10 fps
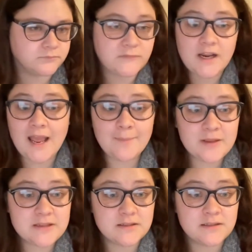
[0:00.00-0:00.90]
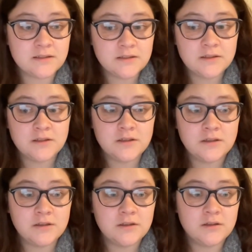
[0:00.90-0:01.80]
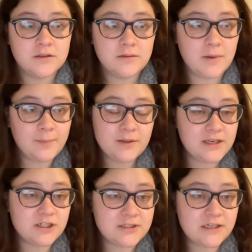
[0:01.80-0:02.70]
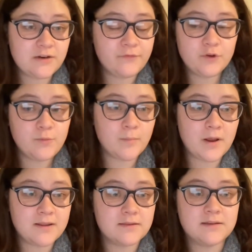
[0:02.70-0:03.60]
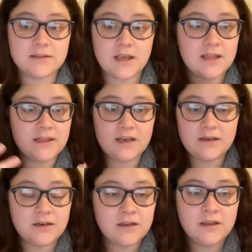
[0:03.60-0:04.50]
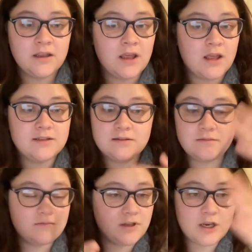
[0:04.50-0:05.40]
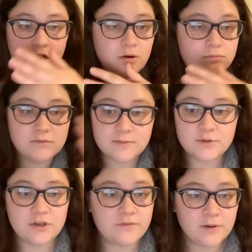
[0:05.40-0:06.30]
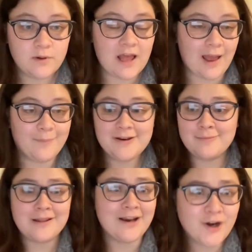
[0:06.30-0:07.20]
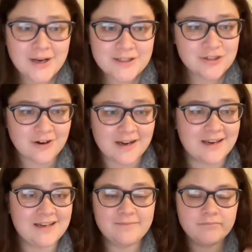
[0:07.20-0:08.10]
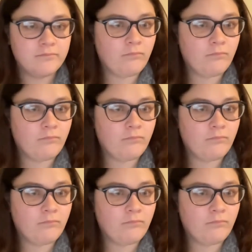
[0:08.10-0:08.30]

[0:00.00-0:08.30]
It happens. Maybe they just need a few more months and then you know, some shifting will happen. A player gets traded.